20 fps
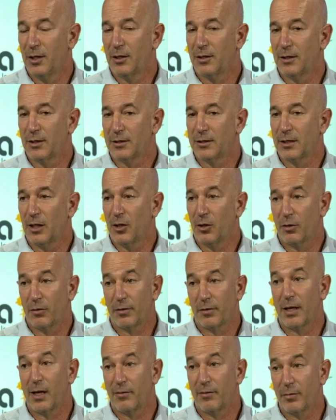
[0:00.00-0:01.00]
There's a lot of
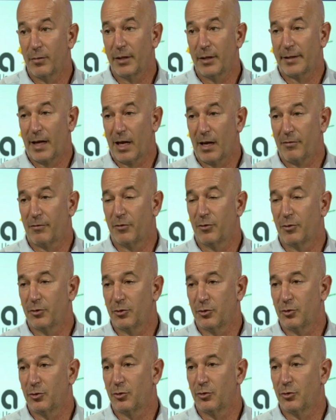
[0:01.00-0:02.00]
government effort
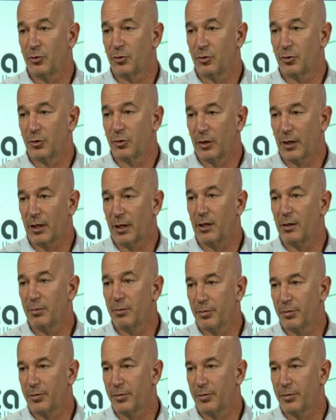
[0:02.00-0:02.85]
to help